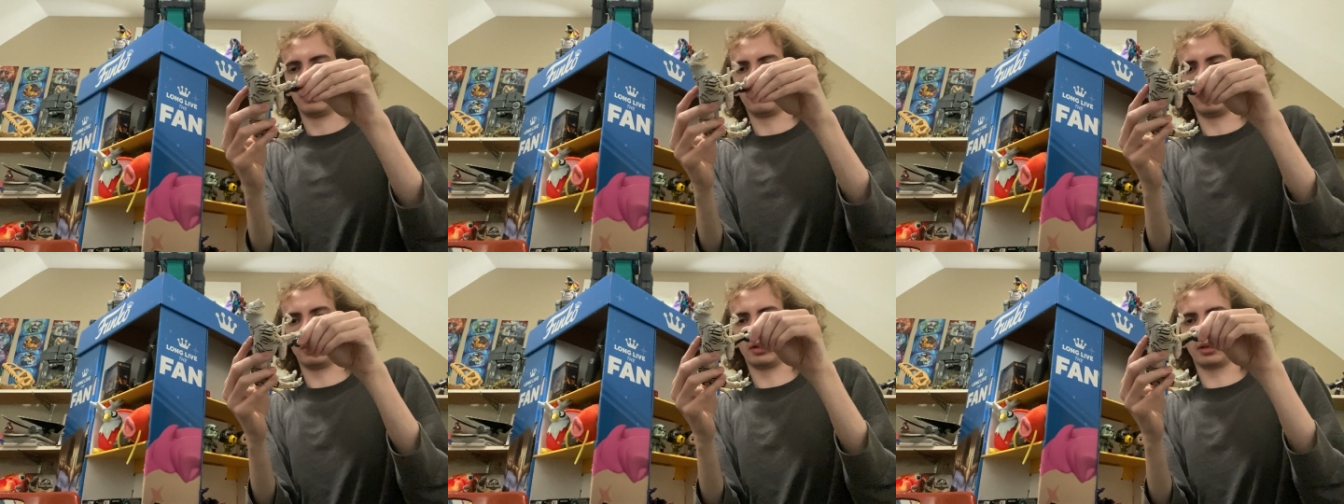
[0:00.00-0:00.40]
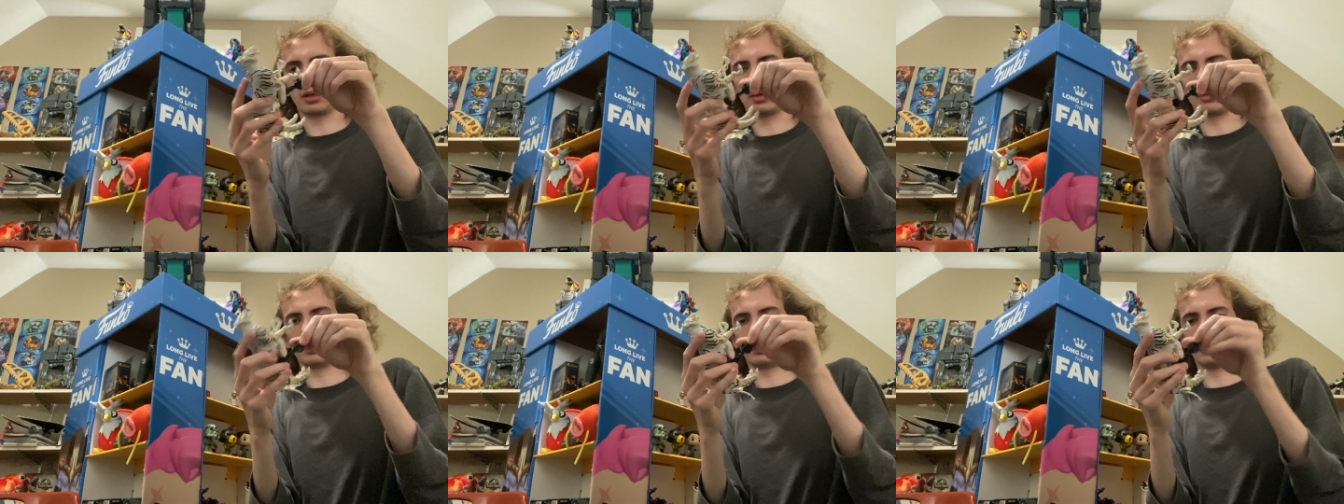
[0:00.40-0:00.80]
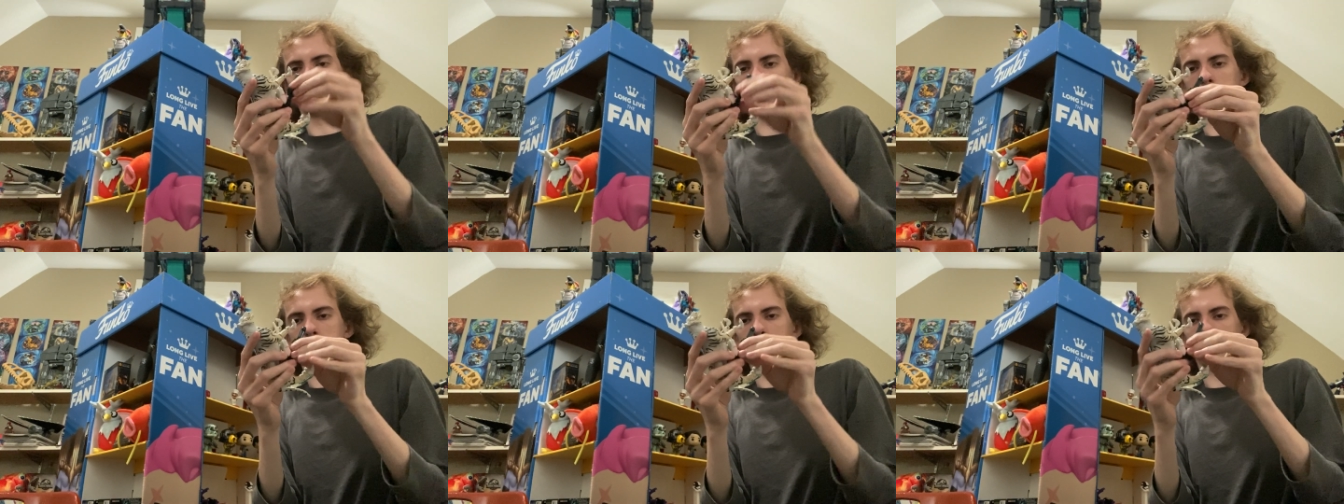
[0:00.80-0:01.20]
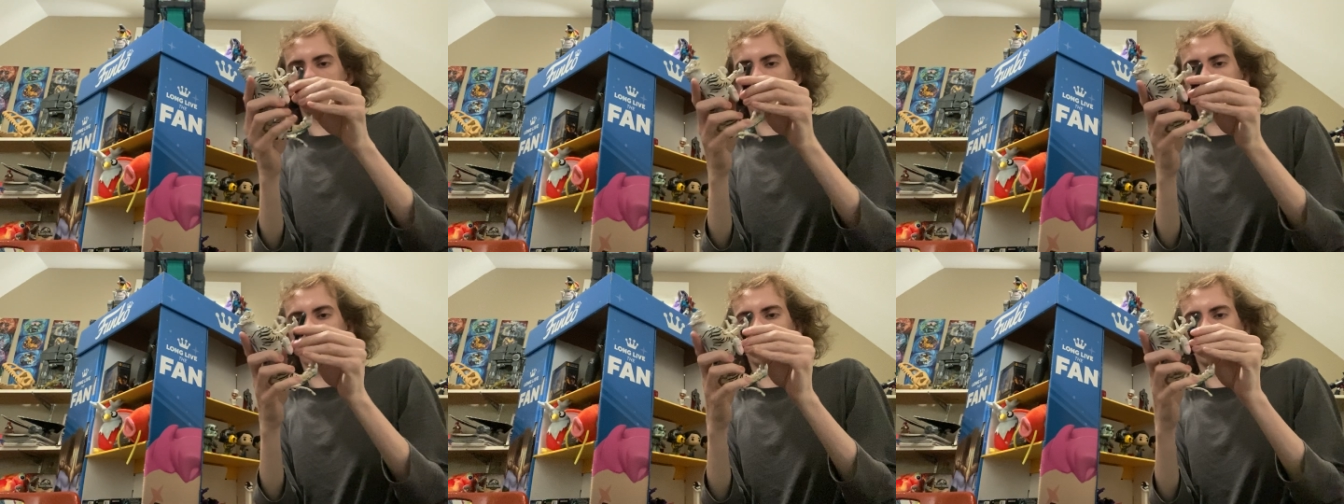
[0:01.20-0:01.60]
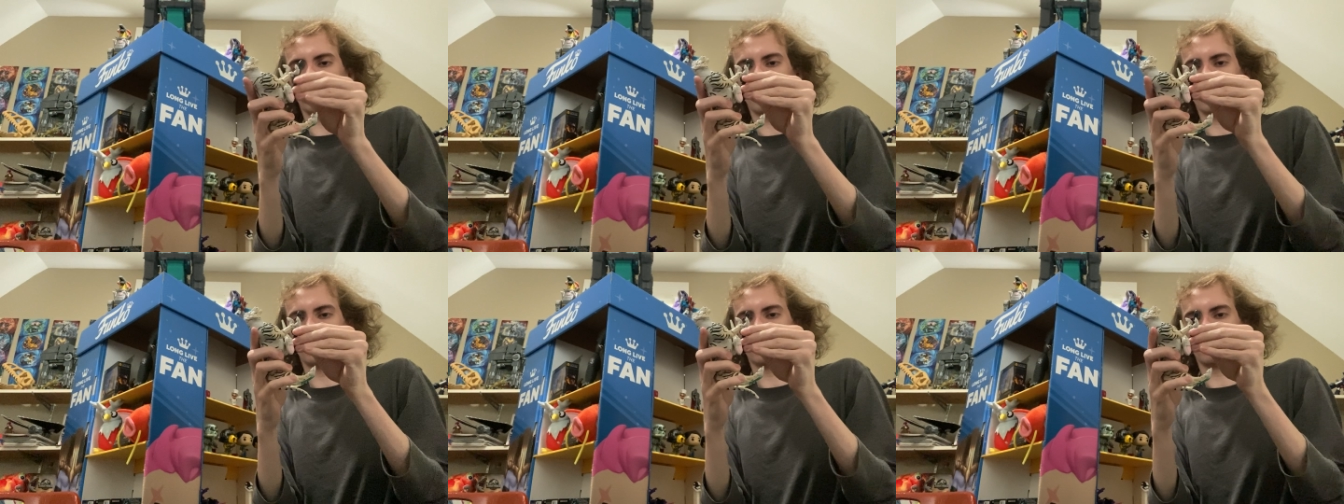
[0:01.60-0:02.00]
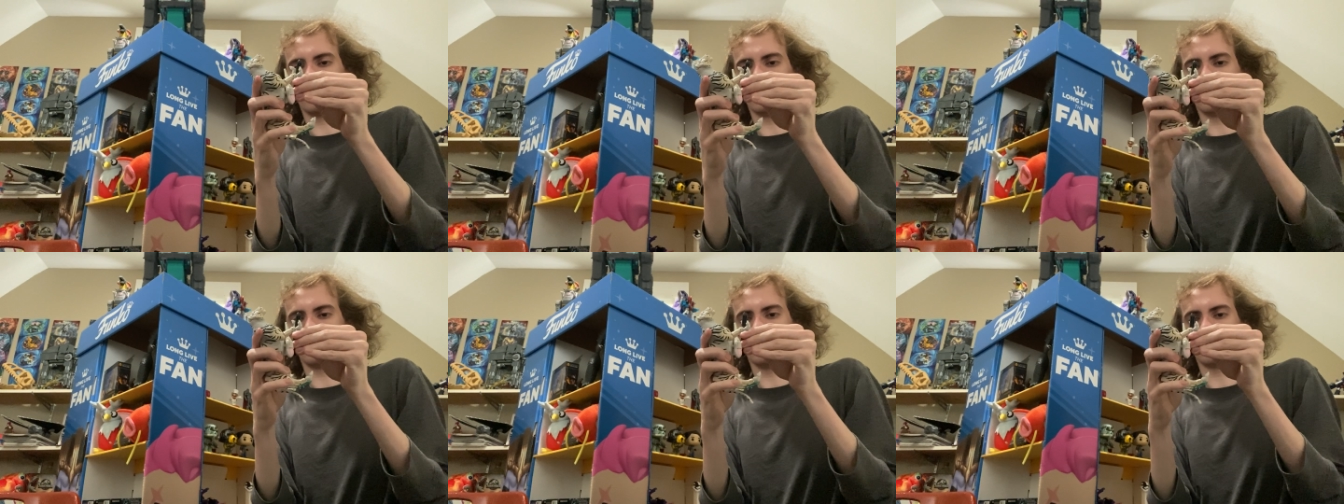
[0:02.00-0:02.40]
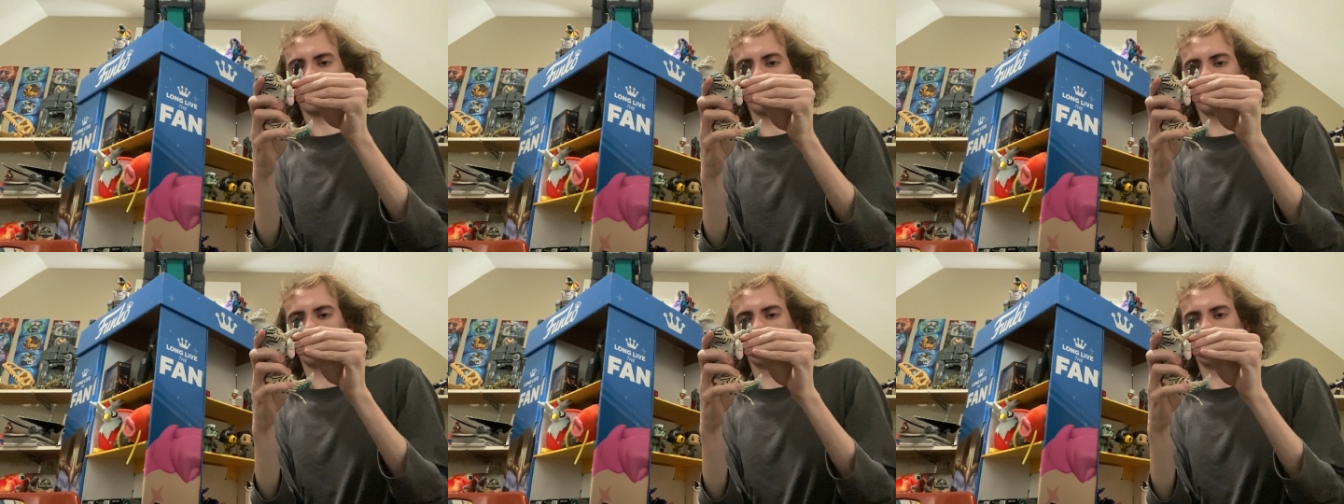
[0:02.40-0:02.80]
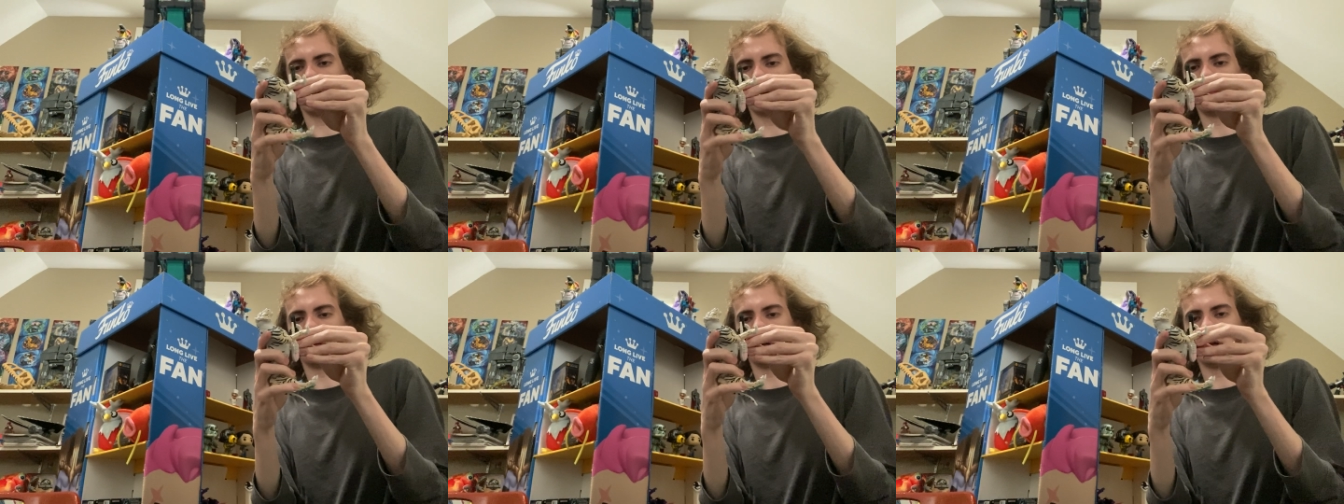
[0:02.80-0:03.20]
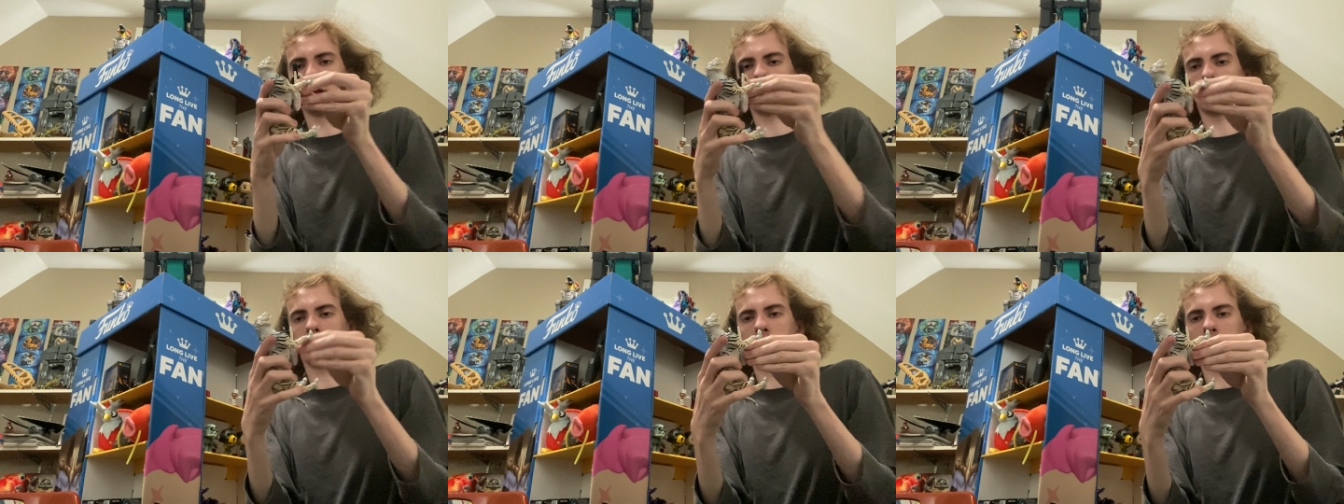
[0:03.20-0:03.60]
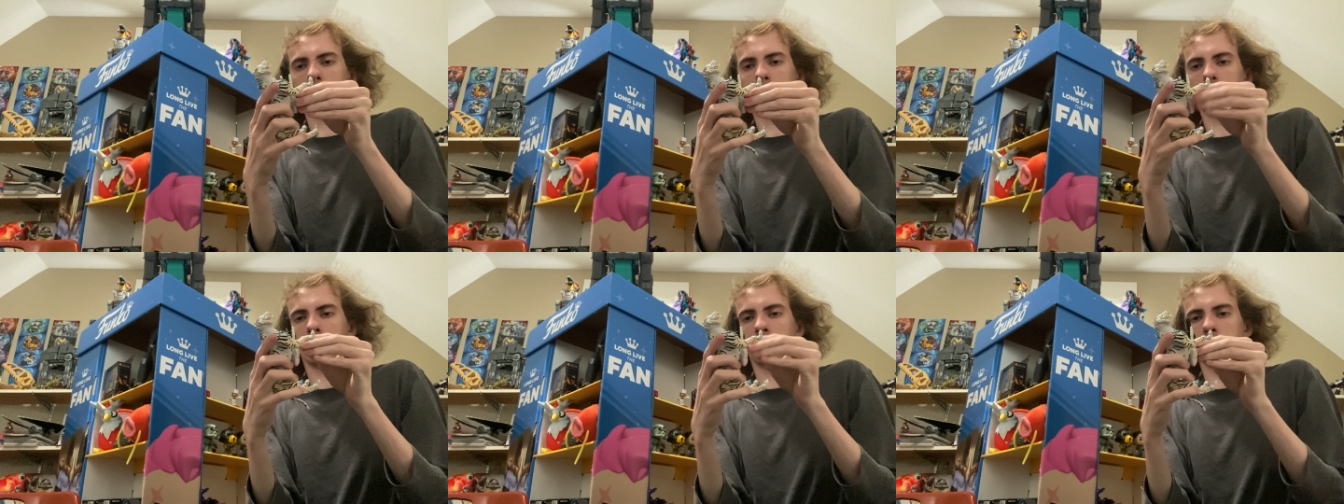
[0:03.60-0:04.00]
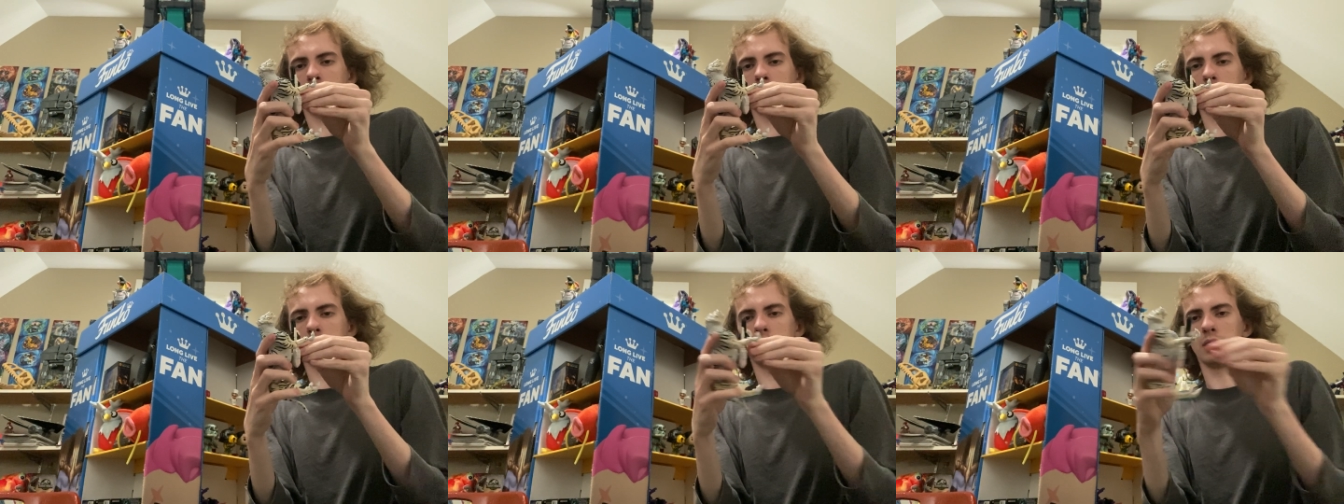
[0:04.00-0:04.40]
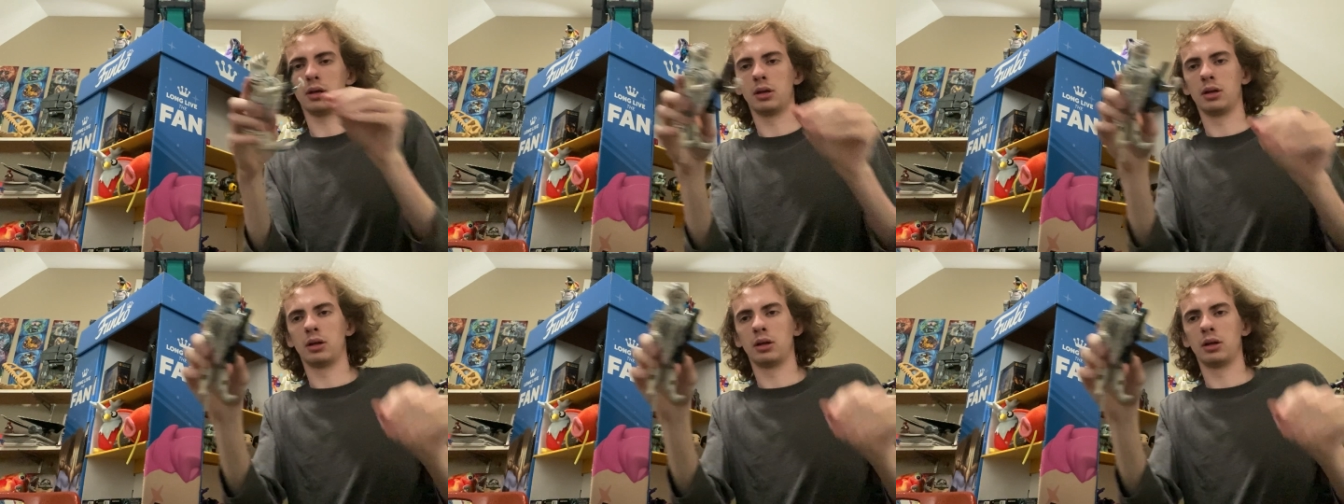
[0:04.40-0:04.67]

put, a, put the other gun right here. Or another gun right there. Yeah, see?